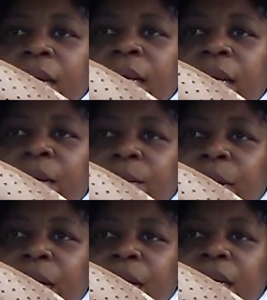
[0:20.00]

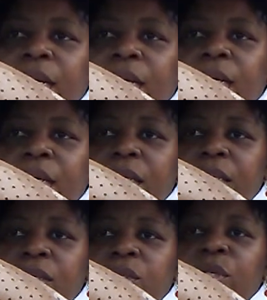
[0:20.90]
anyway it
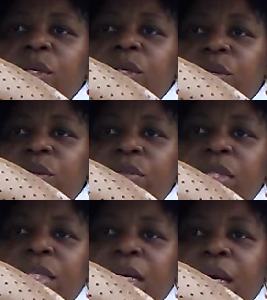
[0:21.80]
is
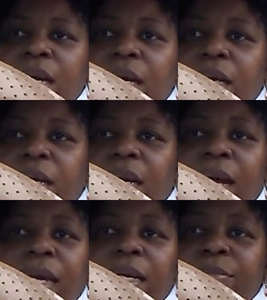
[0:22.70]
tuesday and
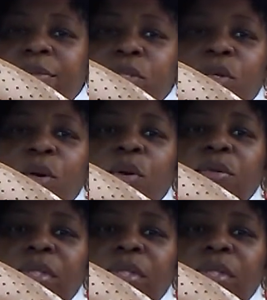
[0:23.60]
i am so